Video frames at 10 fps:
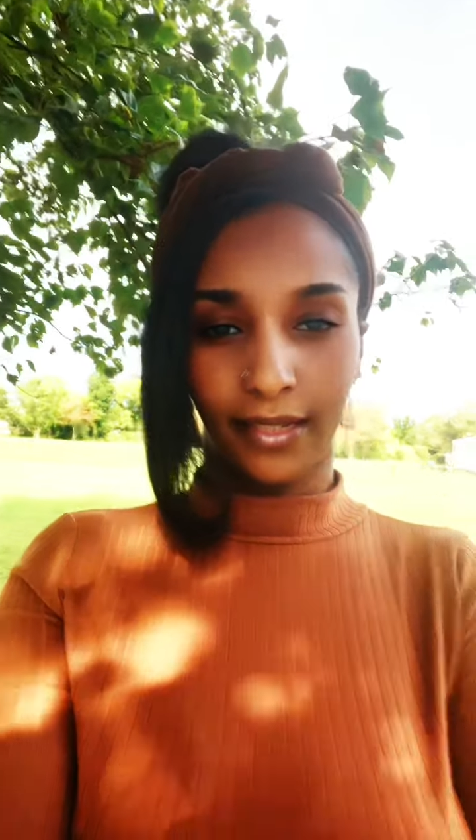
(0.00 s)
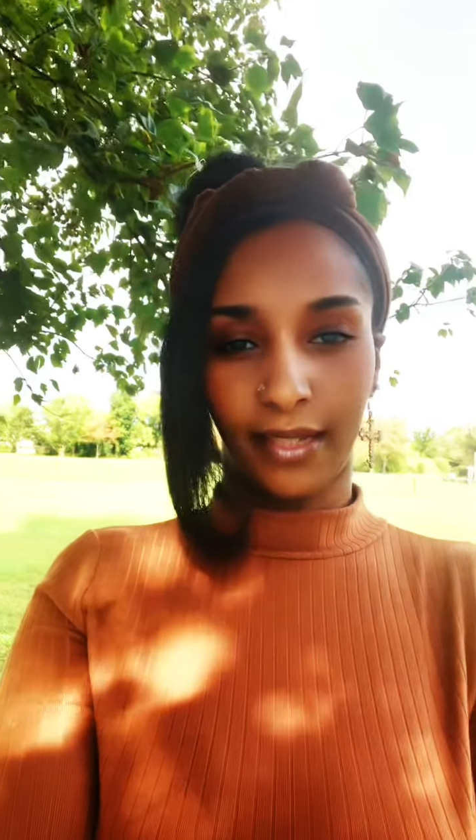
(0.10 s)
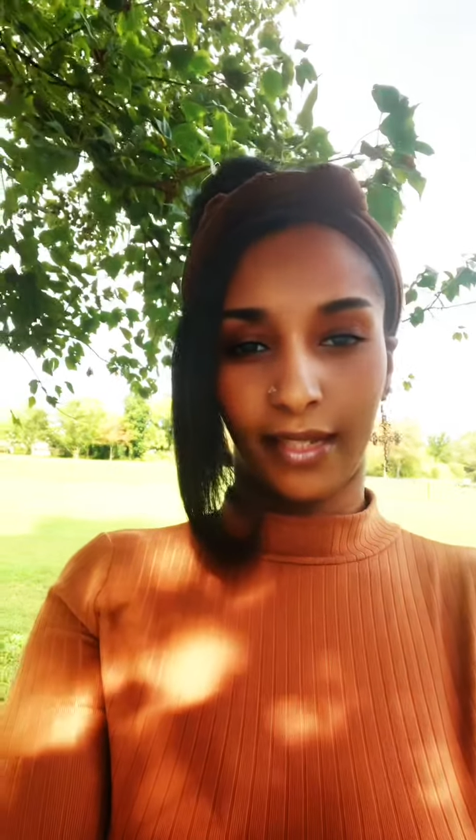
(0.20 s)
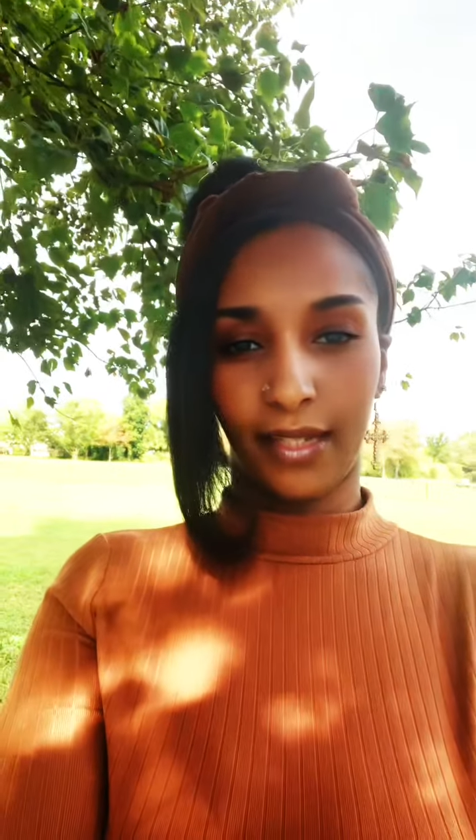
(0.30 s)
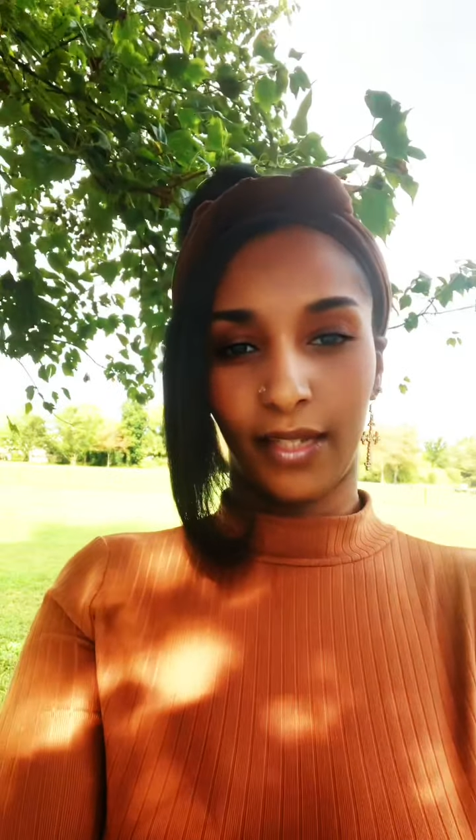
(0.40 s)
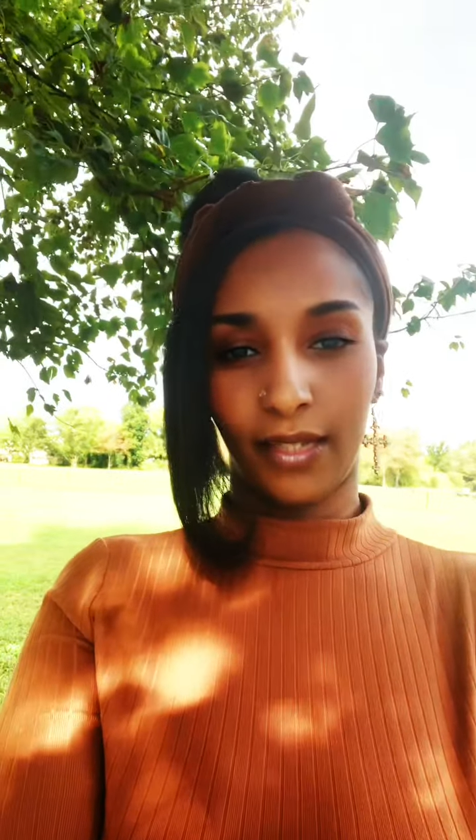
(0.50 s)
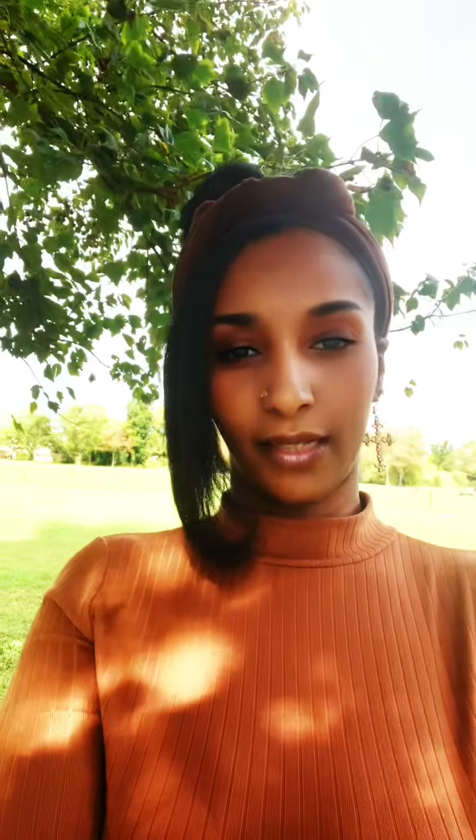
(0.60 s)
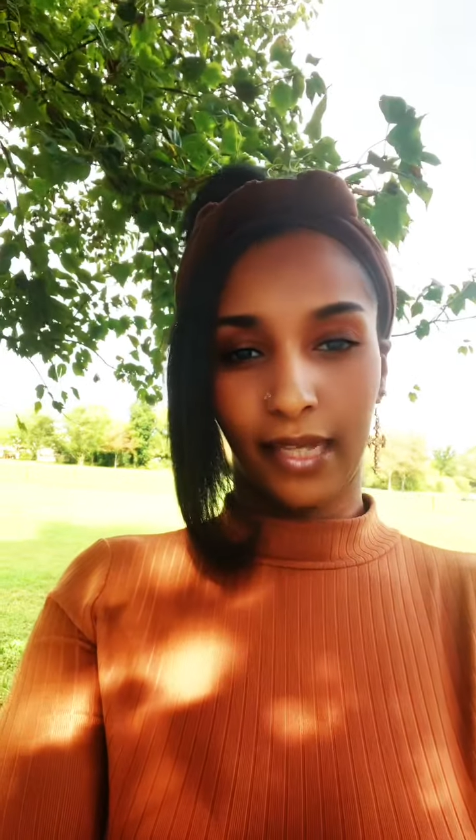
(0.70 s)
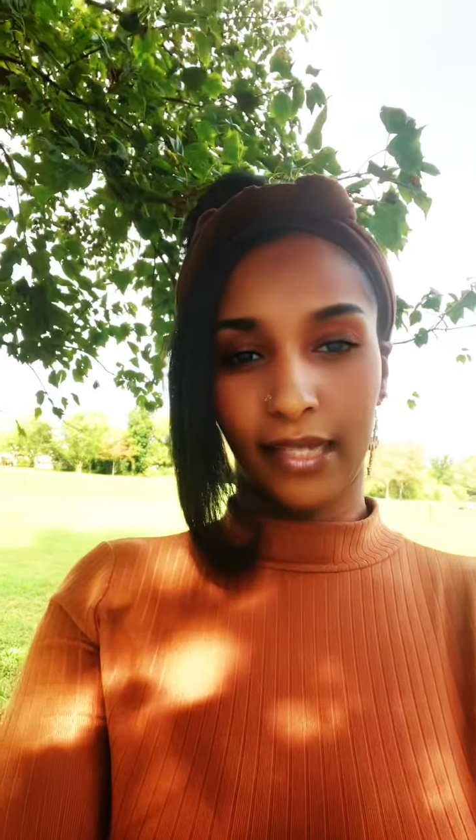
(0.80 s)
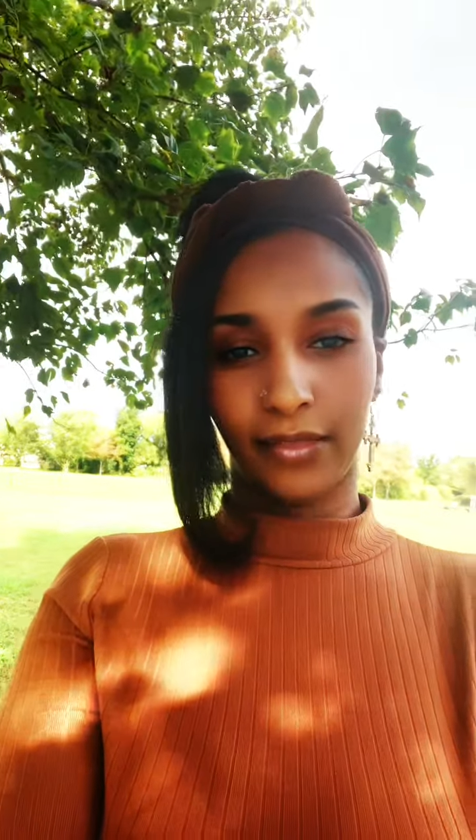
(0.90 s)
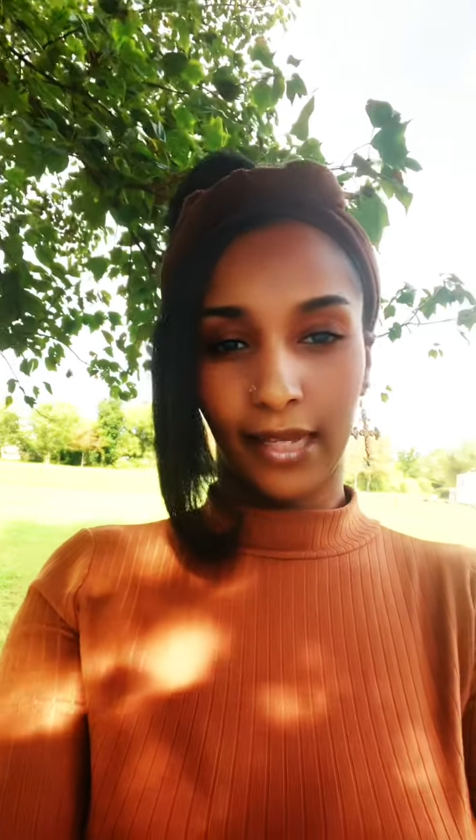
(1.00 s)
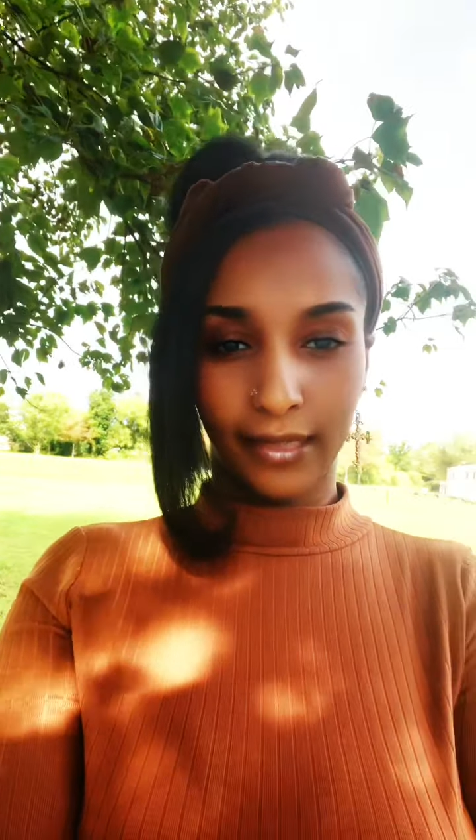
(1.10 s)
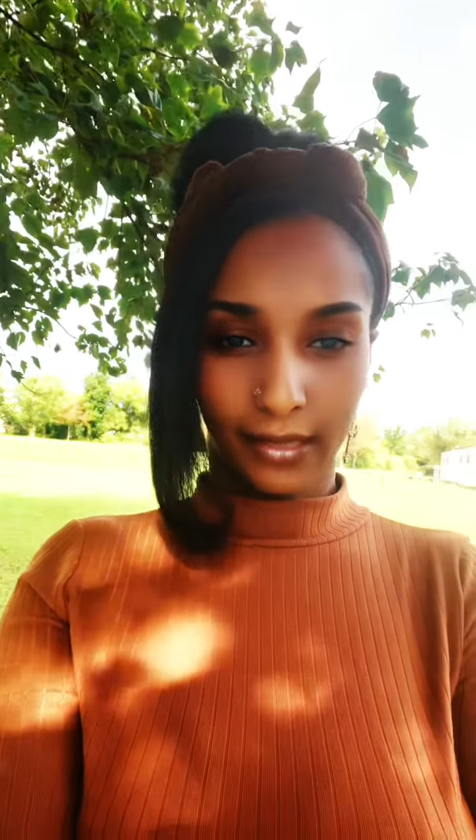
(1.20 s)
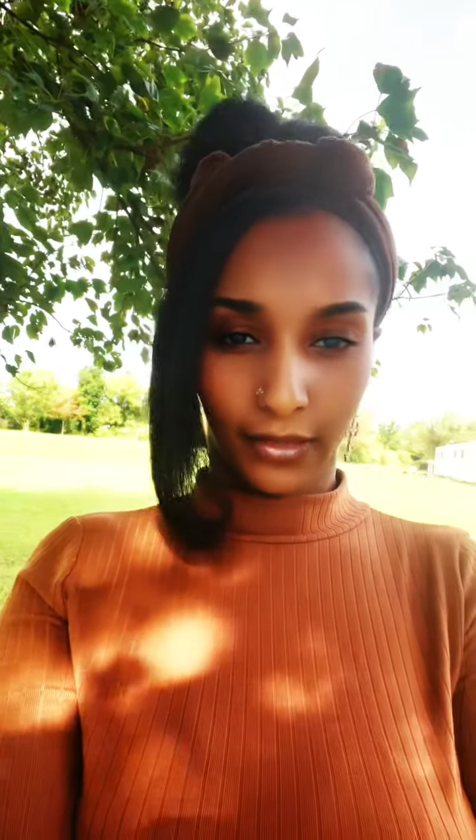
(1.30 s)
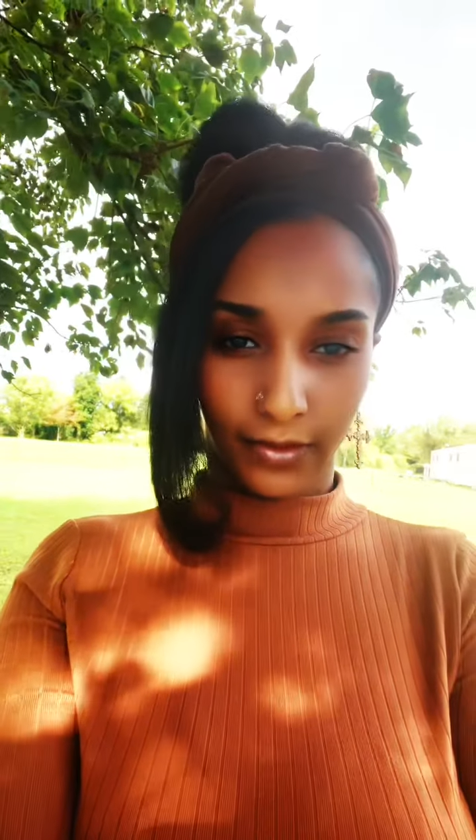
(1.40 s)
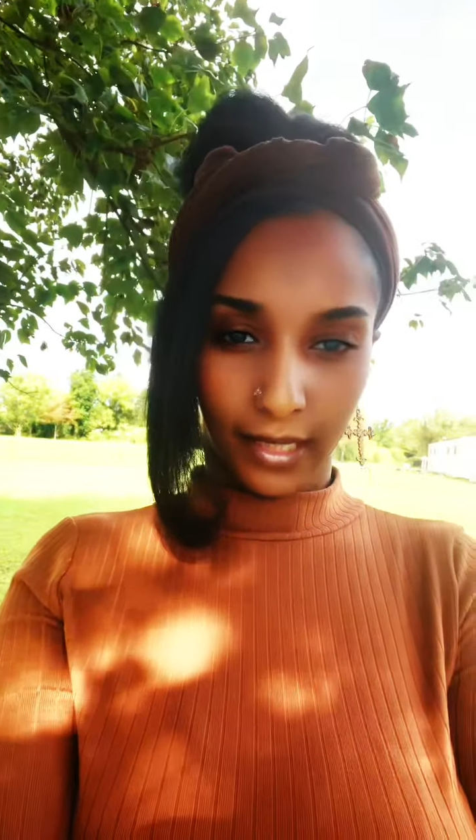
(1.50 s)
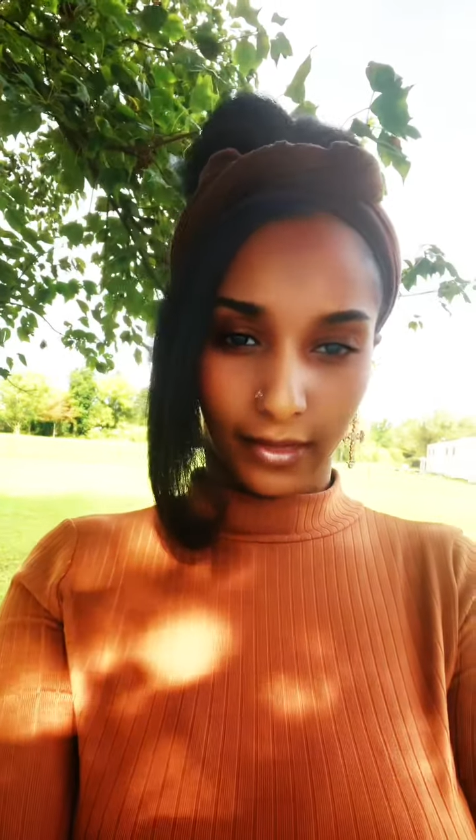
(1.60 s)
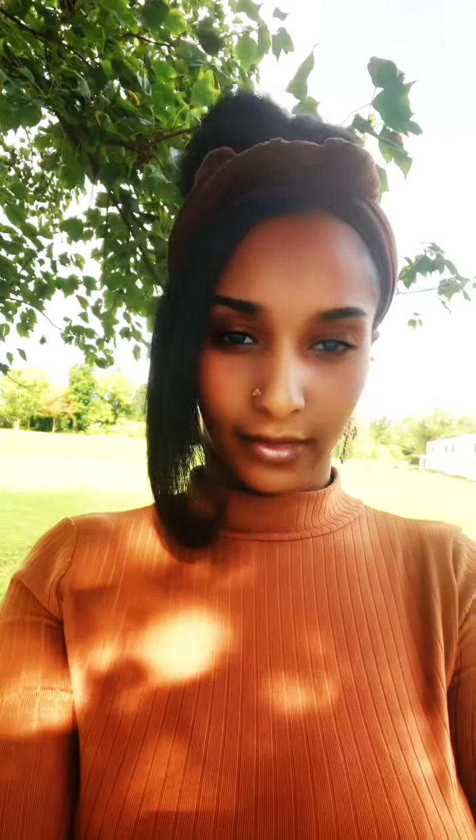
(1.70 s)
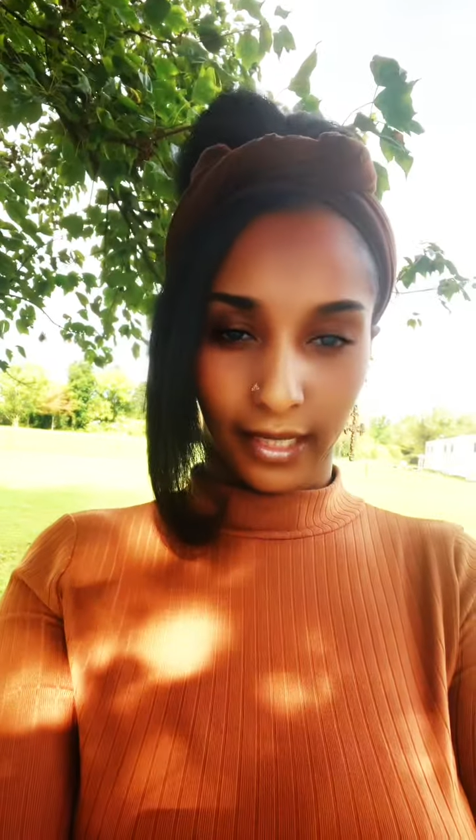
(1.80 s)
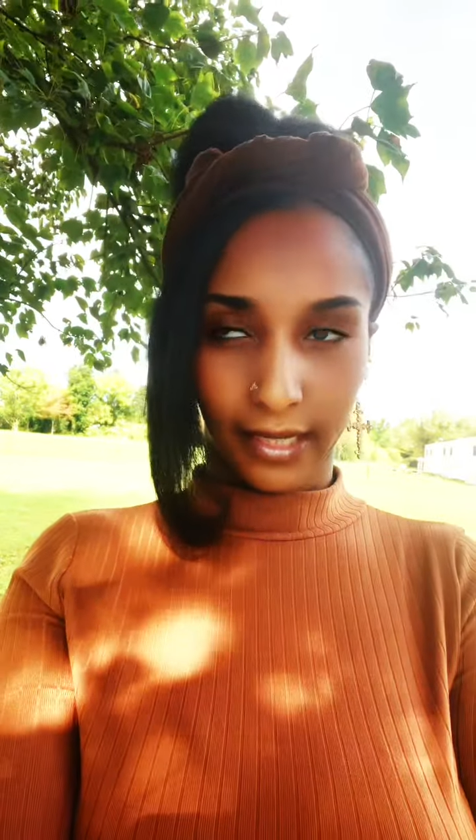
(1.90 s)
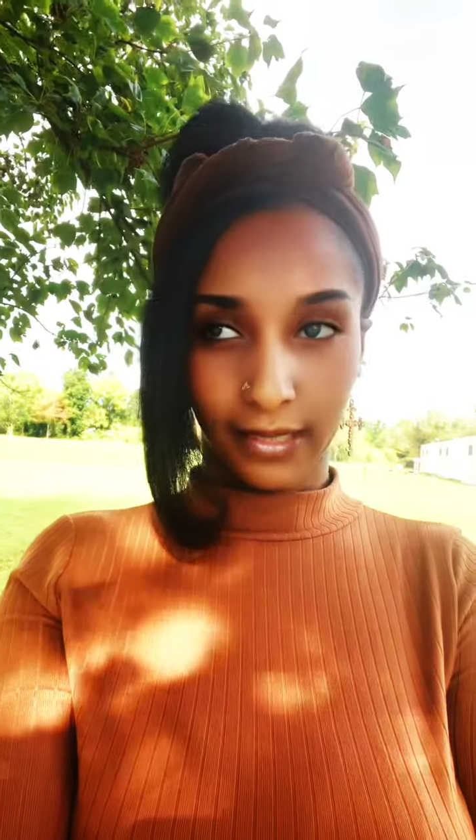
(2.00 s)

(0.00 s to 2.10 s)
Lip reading: Hey, how you guys doing out there?